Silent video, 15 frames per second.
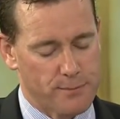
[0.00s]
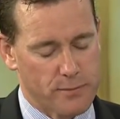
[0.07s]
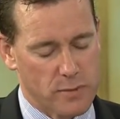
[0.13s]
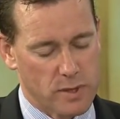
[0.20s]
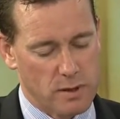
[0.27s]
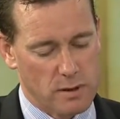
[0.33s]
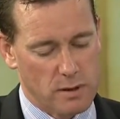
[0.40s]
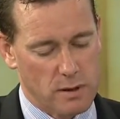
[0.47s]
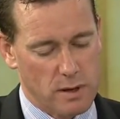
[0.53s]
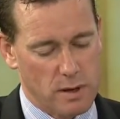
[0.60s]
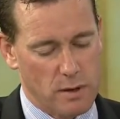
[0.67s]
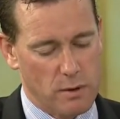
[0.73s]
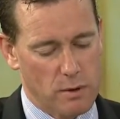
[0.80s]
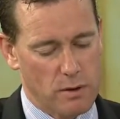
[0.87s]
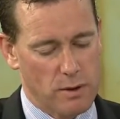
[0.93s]
the corporates
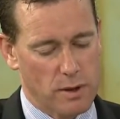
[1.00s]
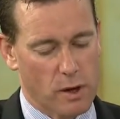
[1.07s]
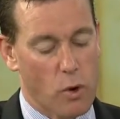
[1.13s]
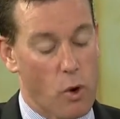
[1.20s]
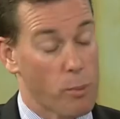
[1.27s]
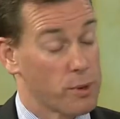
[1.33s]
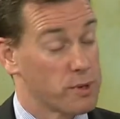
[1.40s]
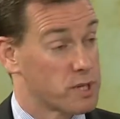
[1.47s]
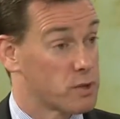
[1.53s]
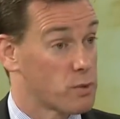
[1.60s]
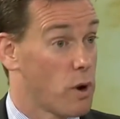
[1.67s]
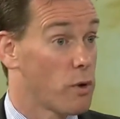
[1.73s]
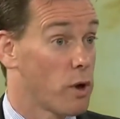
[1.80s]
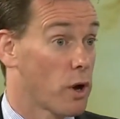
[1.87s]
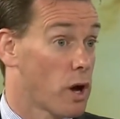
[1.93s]
as well that come to us, they're
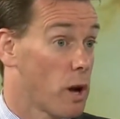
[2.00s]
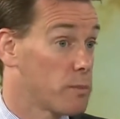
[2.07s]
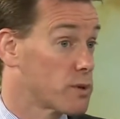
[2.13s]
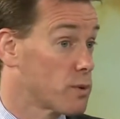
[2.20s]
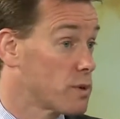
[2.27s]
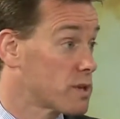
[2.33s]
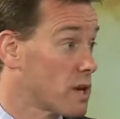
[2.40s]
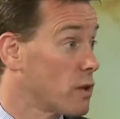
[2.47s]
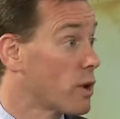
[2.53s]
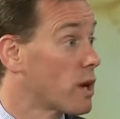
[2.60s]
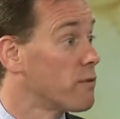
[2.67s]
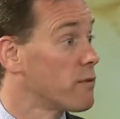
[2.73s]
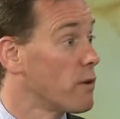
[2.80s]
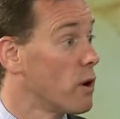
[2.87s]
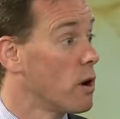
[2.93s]
looking for
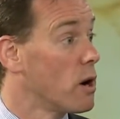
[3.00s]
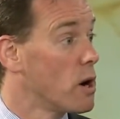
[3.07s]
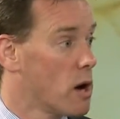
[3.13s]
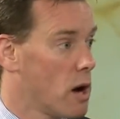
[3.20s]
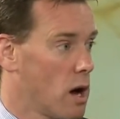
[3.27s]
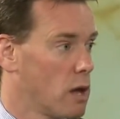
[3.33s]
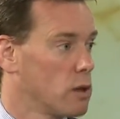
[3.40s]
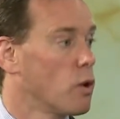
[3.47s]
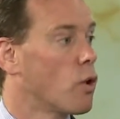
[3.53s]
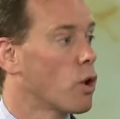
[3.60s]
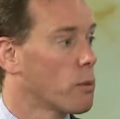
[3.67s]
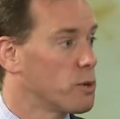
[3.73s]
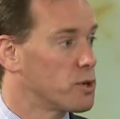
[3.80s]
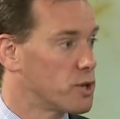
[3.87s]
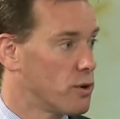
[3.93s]
longer maturities.
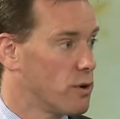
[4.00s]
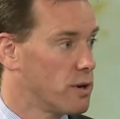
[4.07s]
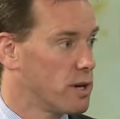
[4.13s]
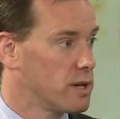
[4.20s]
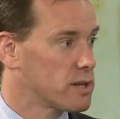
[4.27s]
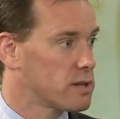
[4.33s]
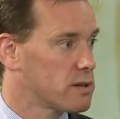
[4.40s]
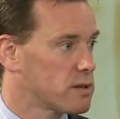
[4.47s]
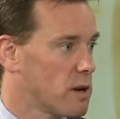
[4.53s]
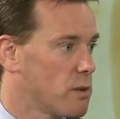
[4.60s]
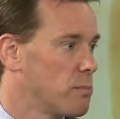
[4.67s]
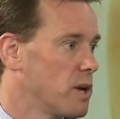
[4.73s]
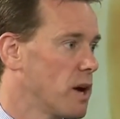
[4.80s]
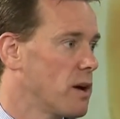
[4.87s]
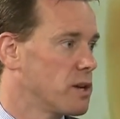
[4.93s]
So, as
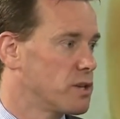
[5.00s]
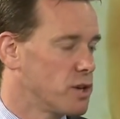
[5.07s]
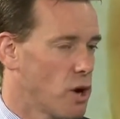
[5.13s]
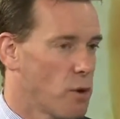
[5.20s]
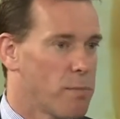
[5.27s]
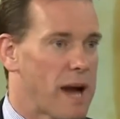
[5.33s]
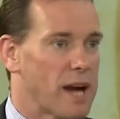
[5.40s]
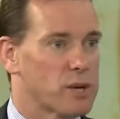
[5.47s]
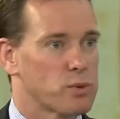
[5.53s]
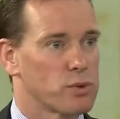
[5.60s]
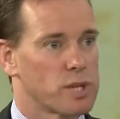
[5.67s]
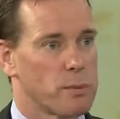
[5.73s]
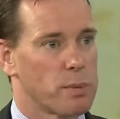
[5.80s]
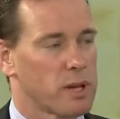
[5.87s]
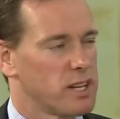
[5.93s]
banks will typically do 3
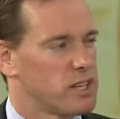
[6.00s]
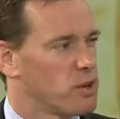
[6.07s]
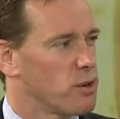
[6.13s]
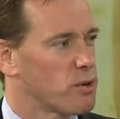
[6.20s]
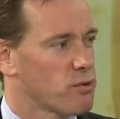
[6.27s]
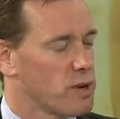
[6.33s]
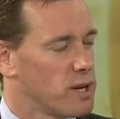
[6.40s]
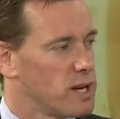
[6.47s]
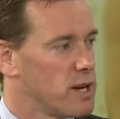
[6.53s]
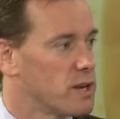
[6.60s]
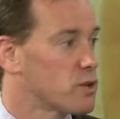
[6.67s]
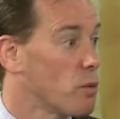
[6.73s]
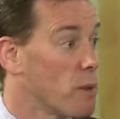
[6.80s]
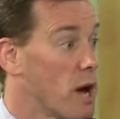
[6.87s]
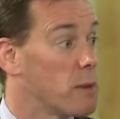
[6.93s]
years or maybe 5
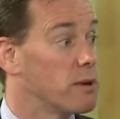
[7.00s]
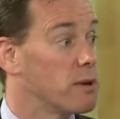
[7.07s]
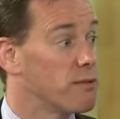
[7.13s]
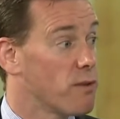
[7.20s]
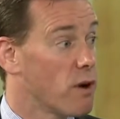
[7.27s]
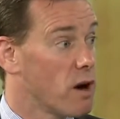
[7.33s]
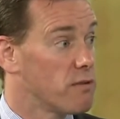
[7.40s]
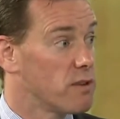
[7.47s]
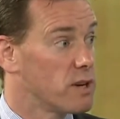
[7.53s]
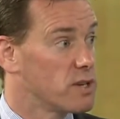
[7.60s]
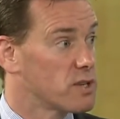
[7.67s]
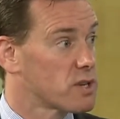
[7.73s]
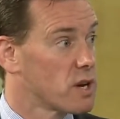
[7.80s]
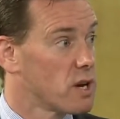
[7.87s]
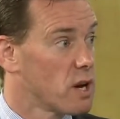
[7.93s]
years, whereas we
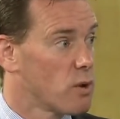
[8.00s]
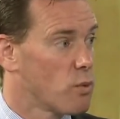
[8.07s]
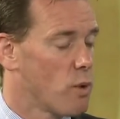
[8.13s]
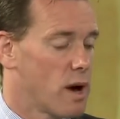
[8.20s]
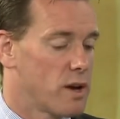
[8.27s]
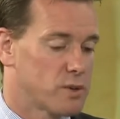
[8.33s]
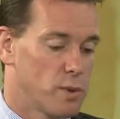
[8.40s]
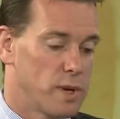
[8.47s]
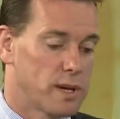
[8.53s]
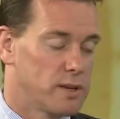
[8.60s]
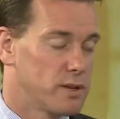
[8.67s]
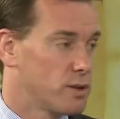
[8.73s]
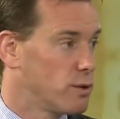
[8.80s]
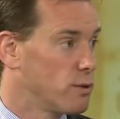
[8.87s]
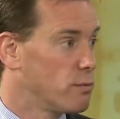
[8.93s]
can do,
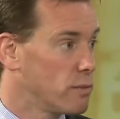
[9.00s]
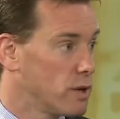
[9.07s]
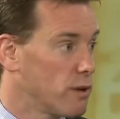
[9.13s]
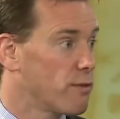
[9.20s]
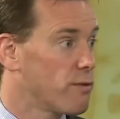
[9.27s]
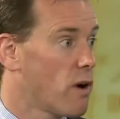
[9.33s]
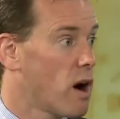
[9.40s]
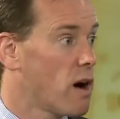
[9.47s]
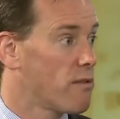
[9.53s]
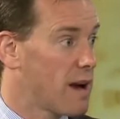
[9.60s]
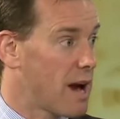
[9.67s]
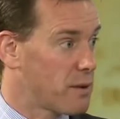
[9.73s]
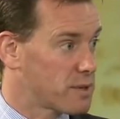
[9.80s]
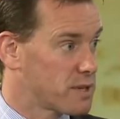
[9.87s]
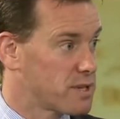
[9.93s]
five out to 7 years,
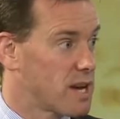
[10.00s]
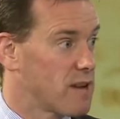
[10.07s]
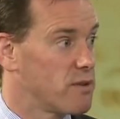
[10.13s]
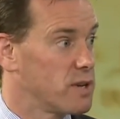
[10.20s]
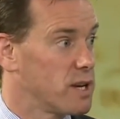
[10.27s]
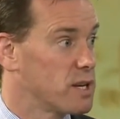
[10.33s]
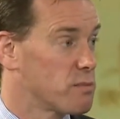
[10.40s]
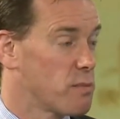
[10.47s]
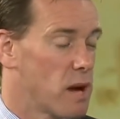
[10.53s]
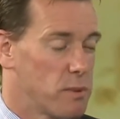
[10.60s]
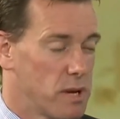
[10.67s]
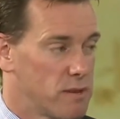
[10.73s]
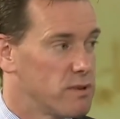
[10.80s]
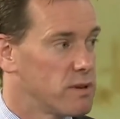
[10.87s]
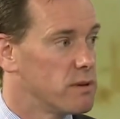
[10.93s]
maybe even 10
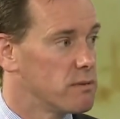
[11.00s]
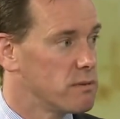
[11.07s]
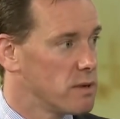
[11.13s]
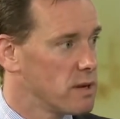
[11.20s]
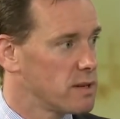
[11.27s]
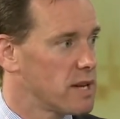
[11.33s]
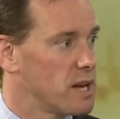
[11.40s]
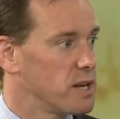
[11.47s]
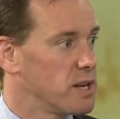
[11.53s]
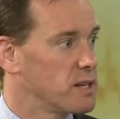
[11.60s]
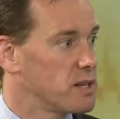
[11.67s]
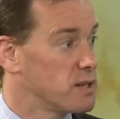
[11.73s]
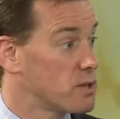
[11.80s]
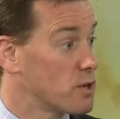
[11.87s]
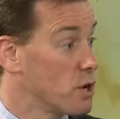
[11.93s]
years in certain
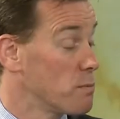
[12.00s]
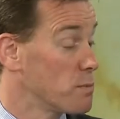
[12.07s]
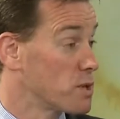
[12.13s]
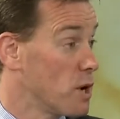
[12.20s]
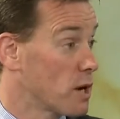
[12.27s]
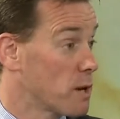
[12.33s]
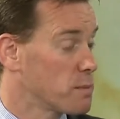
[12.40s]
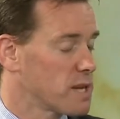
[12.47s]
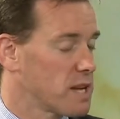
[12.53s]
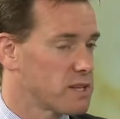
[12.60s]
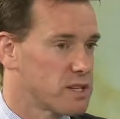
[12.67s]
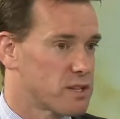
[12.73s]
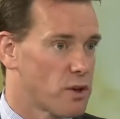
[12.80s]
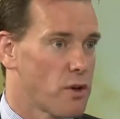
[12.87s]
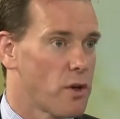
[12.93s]
circumstances. So that's
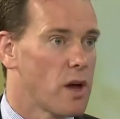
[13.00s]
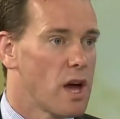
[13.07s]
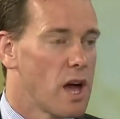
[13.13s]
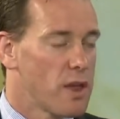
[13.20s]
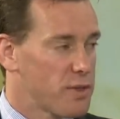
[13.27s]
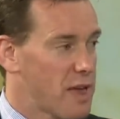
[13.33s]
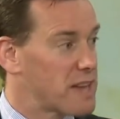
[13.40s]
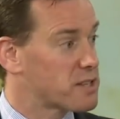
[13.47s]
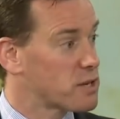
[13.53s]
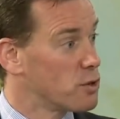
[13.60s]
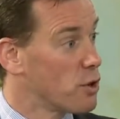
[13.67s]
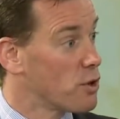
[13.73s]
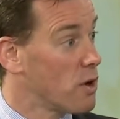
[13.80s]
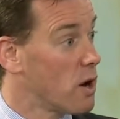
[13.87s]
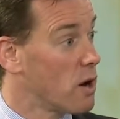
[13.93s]
another
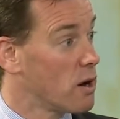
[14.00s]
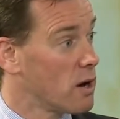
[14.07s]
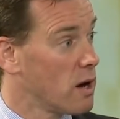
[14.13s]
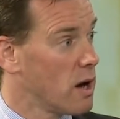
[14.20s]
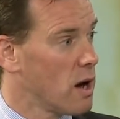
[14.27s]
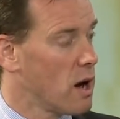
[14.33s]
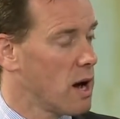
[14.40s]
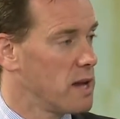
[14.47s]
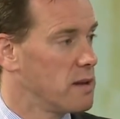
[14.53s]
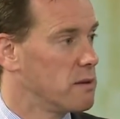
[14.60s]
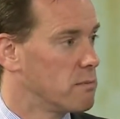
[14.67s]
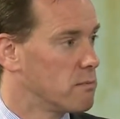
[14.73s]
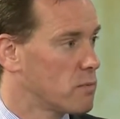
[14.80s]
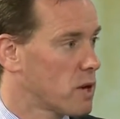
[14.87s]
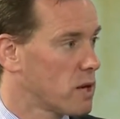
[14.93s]
in kind of thought
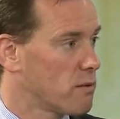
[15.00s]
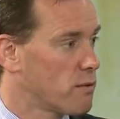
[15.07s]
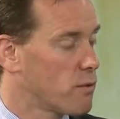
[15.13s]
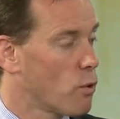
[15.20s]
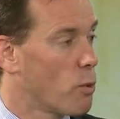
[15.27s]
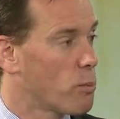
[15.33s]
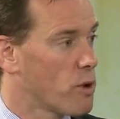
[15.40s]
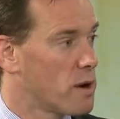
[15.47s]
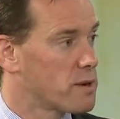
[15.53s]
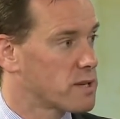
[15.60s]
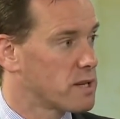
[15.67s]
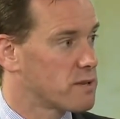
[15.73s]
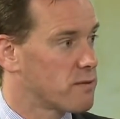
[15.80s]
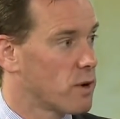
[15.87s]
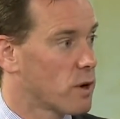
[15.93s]
process for corporates that they
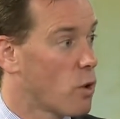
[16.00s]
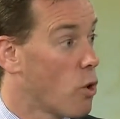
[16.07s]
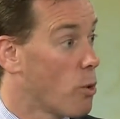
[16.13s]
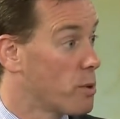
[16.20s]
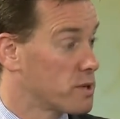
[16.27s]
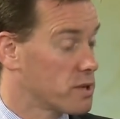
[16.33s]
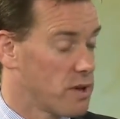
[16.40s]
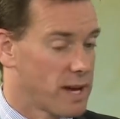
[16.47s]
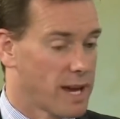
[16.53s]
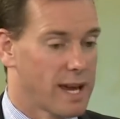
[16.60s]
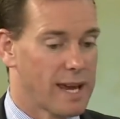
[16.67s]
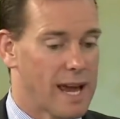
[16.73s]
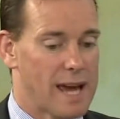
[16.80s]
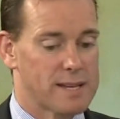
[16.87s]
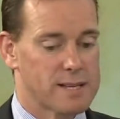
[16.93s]
can get
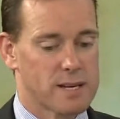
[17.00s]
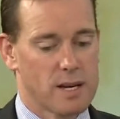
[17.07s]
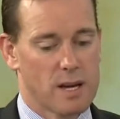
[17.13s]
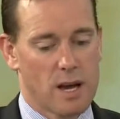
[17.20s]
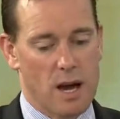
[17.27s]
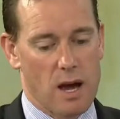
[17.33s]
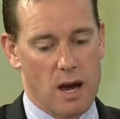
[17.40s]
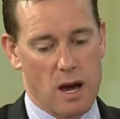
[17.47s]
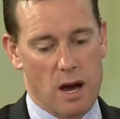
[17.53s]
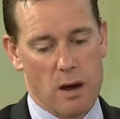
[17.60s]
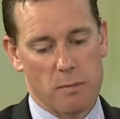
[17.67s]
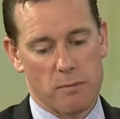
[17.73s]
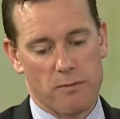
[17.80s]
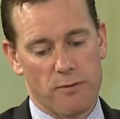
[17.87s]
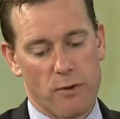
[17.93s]
further
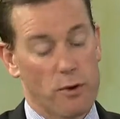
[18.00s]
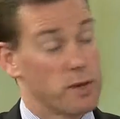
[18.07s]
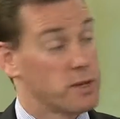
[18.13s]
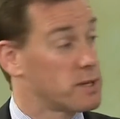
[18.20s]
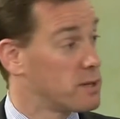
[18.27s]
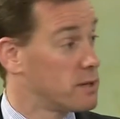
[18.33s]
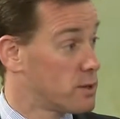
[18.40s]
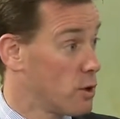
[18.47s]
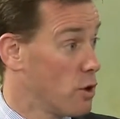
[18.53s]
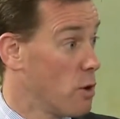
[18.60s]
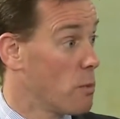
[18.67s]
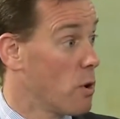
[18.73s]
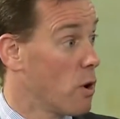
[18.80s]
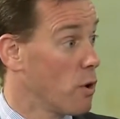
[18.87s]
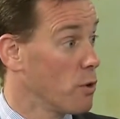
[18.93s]
term on their lending.
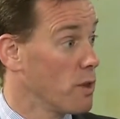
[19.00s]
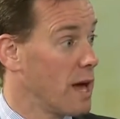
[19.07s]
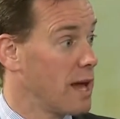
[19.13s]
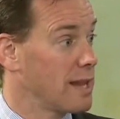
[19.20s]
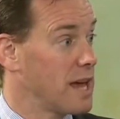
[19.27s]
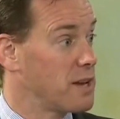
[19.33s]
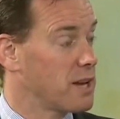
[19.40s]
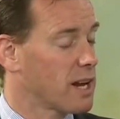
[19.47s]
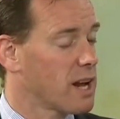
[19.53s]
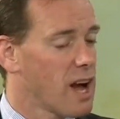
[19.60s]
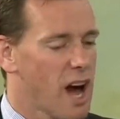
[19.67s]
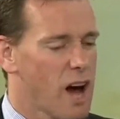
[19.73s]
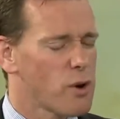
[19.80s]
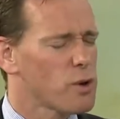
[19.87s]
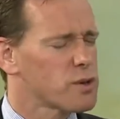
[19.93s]
And also it
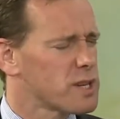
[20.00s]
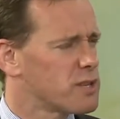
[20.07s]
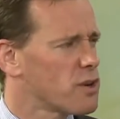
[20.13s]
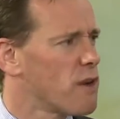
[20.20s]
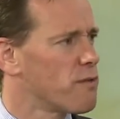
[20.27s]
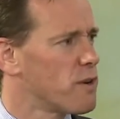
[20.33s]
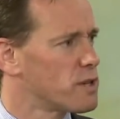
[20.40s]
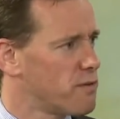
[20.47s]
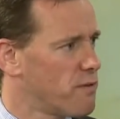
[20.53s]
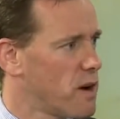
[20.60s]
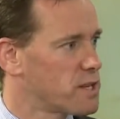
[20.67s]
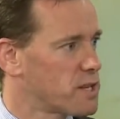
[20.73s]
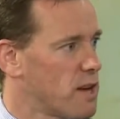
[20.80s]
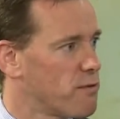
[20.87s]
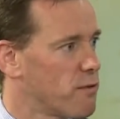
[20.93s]
diversifies their funding
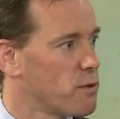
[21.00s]
source,